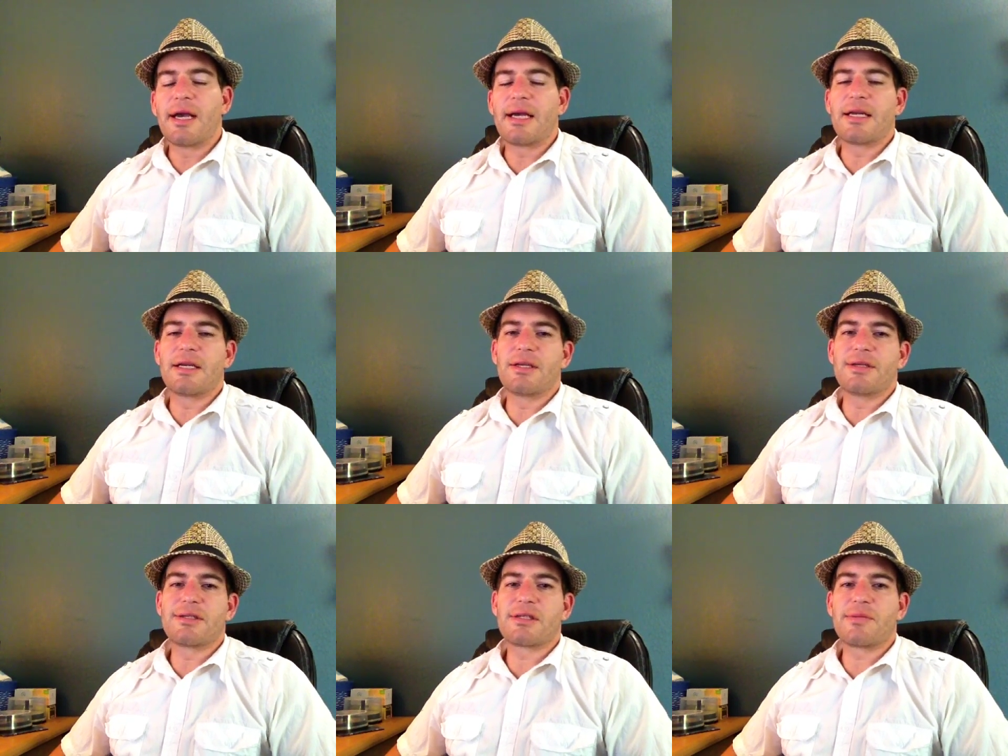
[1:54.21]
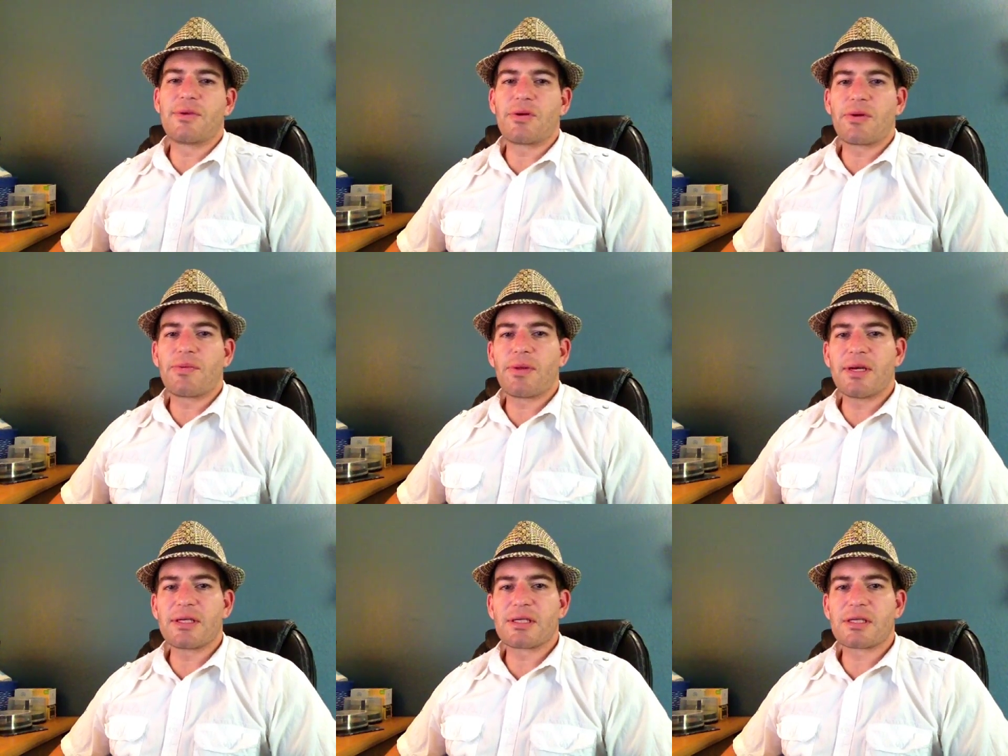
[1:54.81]
and it needs to be
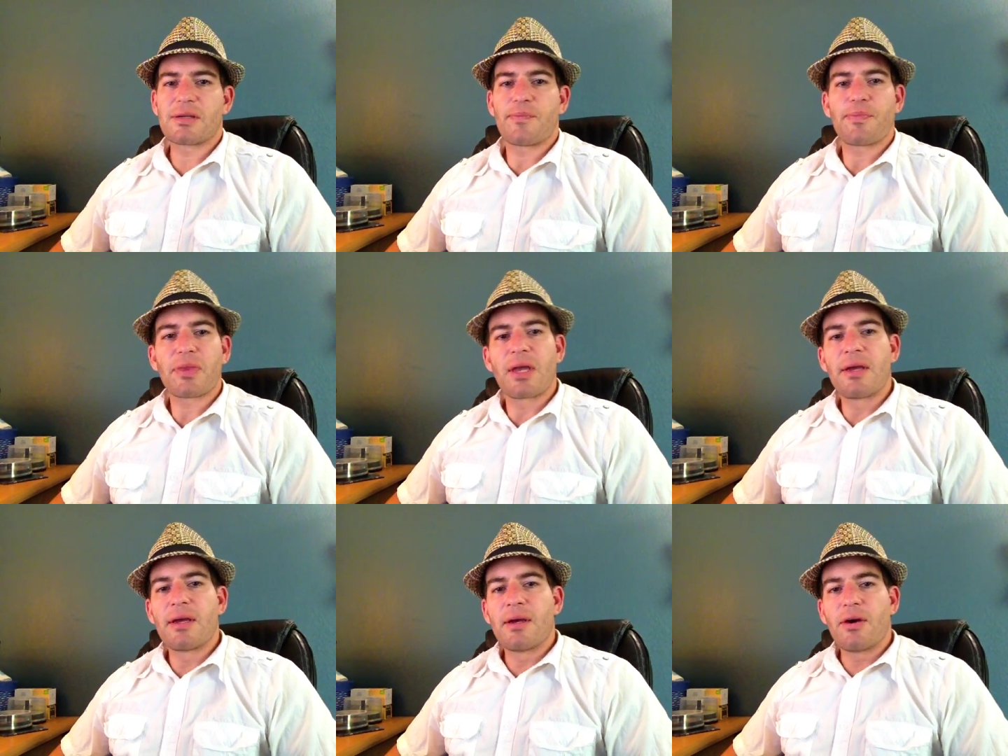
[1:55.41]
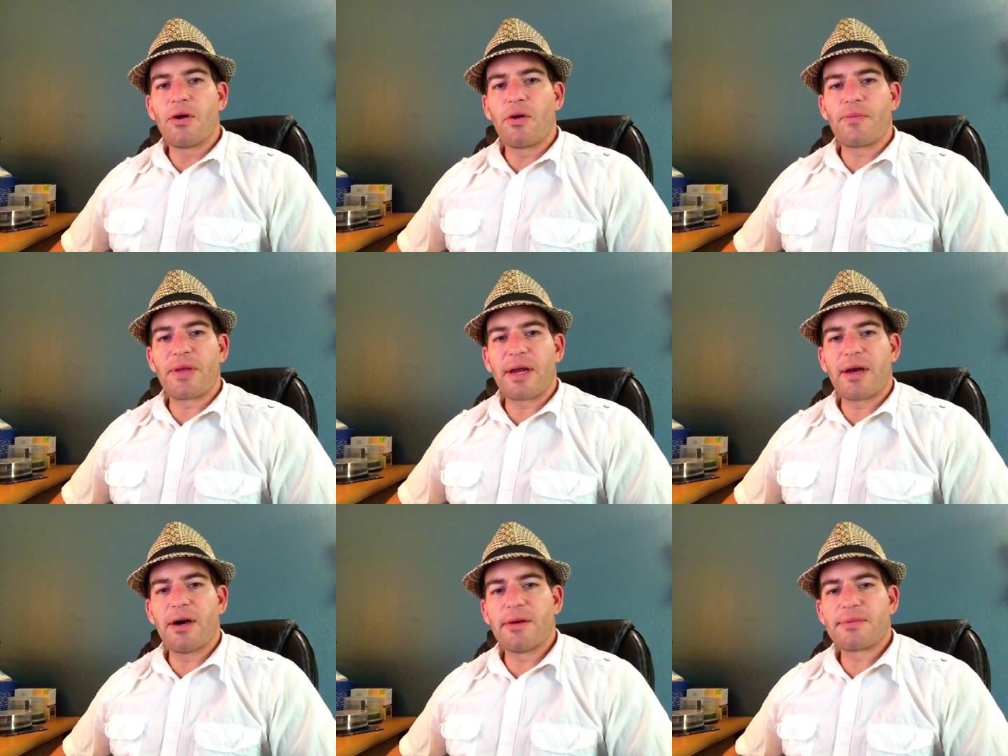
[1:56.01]
replaced. Hope
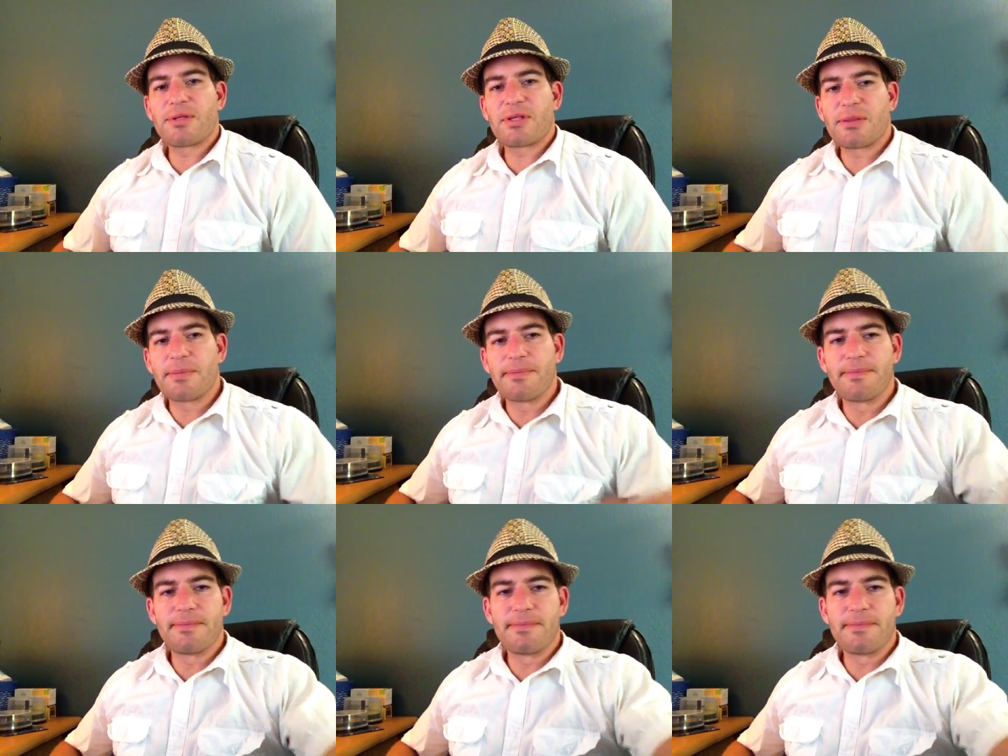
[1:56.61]
that helps.